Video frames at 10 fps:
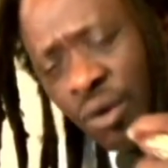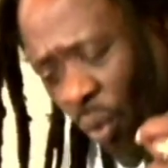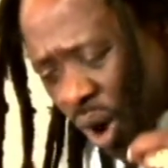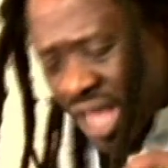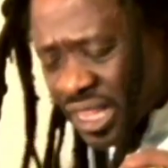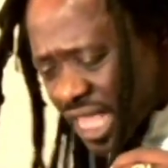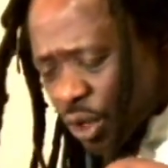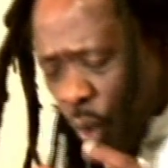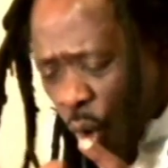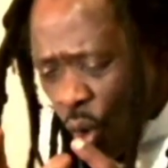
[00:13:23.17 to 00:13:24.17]
one that
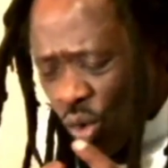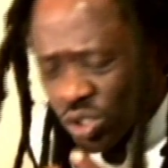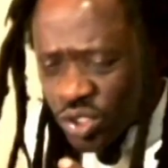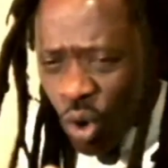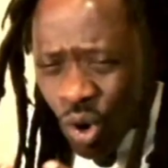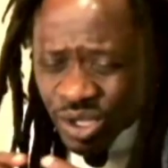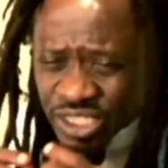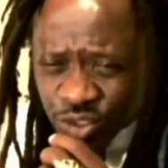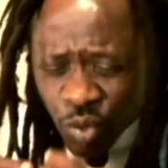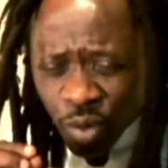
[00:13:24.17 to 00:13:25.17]
holds all the
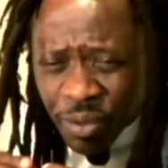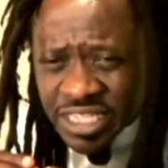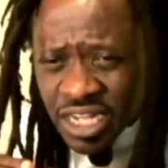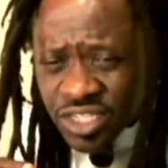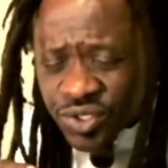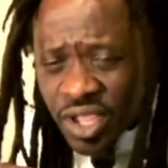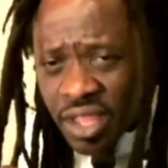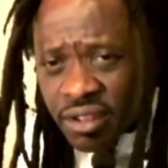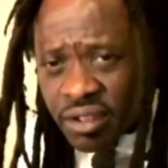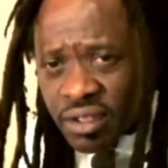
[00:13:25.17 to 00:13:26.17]
small particles
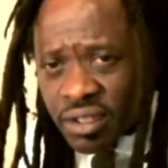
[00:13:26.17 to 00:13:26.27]
together.